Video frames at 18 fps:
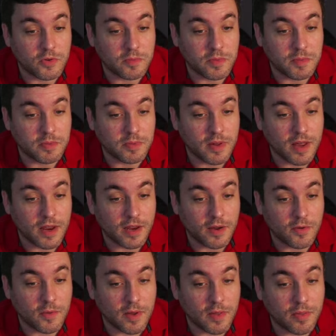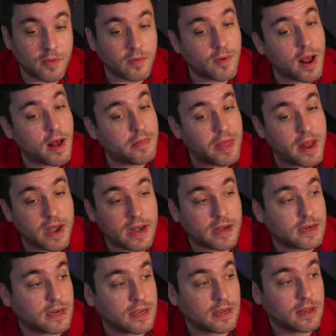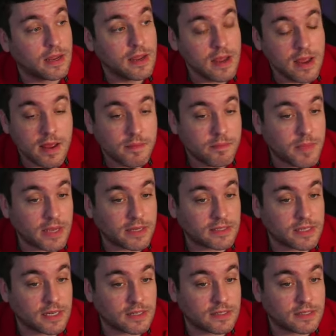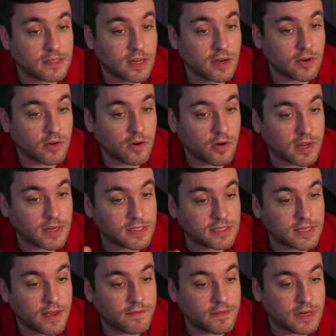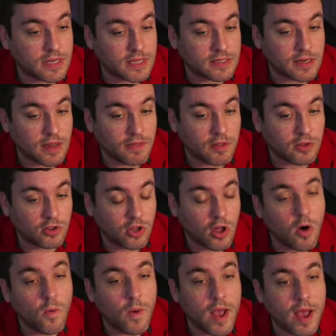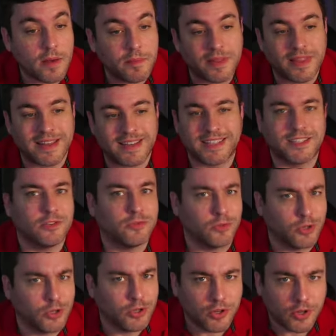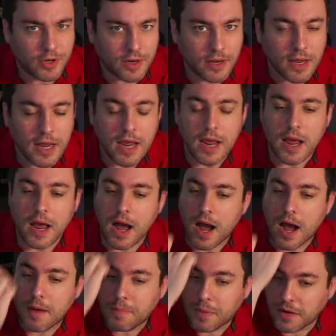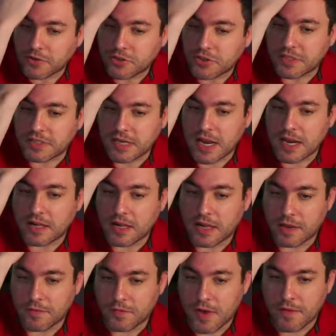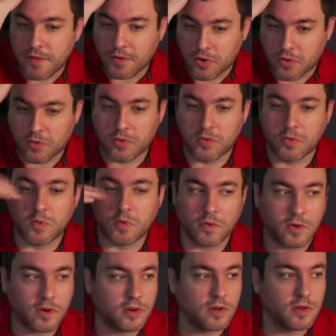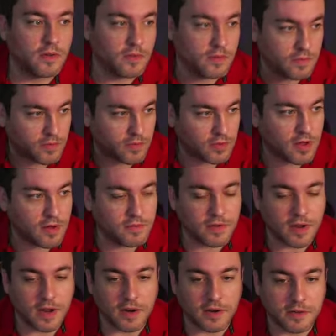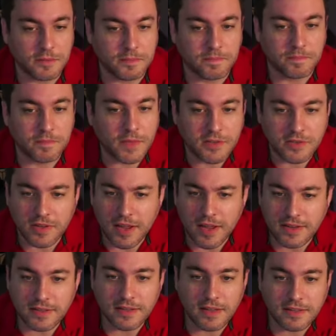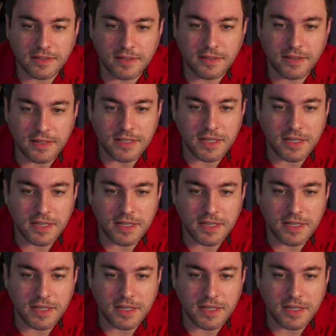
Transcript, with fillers: be playing it with. Wow, that ending makes sense there. Okay, 70, that's on the low end, but that's still good. Uh, but just saying, like, if you have a crew or you, if you love Gundam, so that, that, that